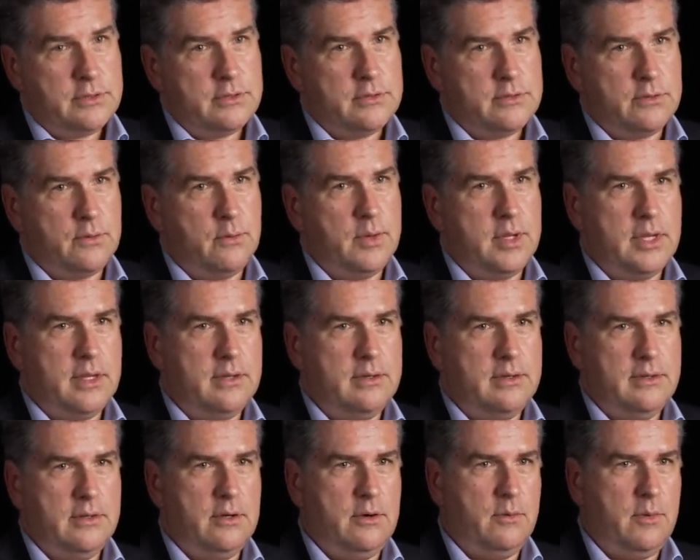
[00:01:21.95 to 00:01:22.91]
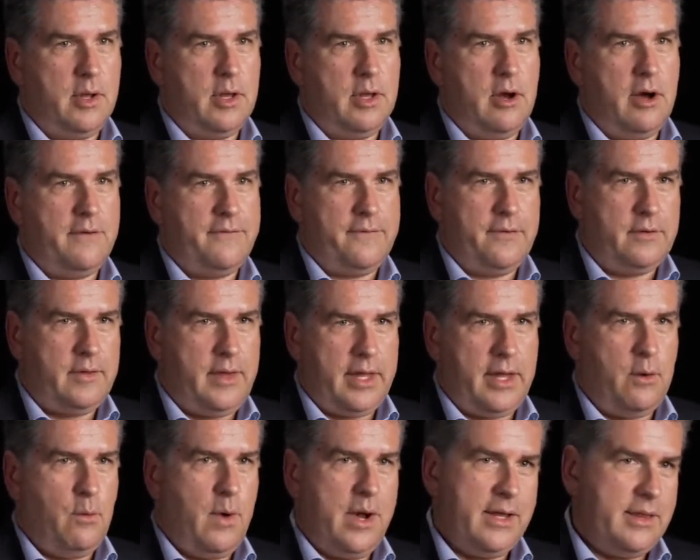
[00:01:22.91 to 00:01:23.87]
so we offer
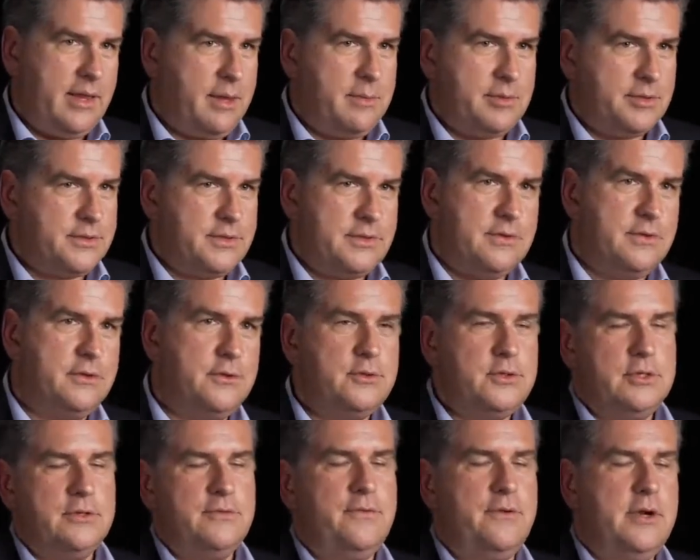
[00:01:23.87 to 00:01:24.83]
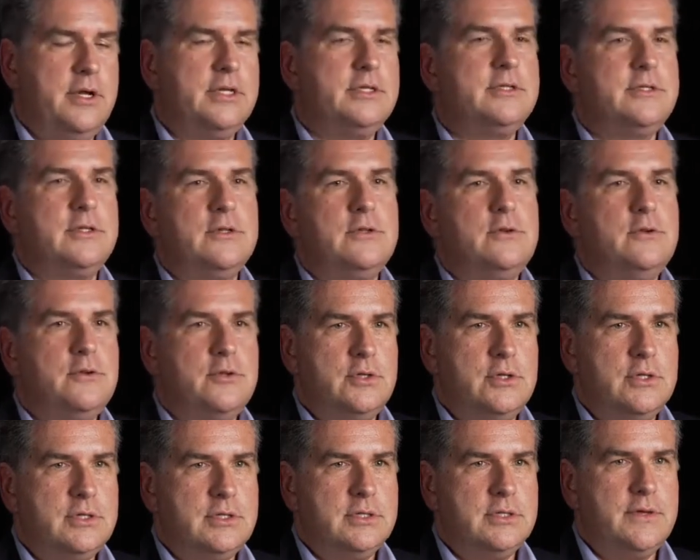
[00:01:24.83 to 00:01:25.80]
like a white label solution for
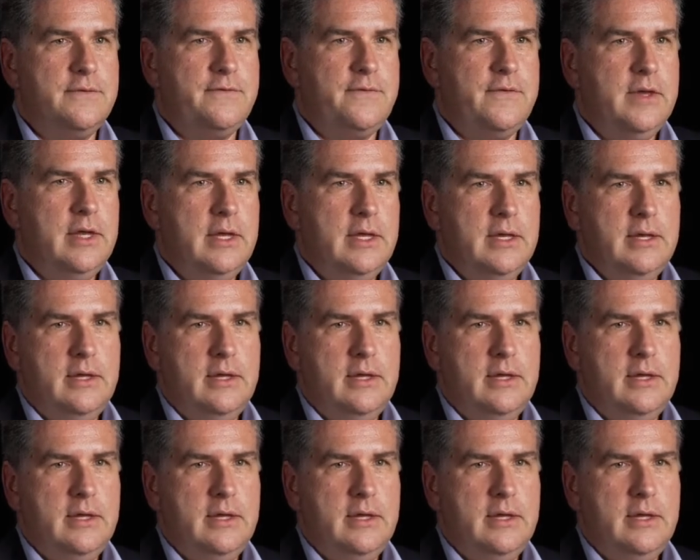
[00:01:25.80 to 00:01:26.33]
institutions, if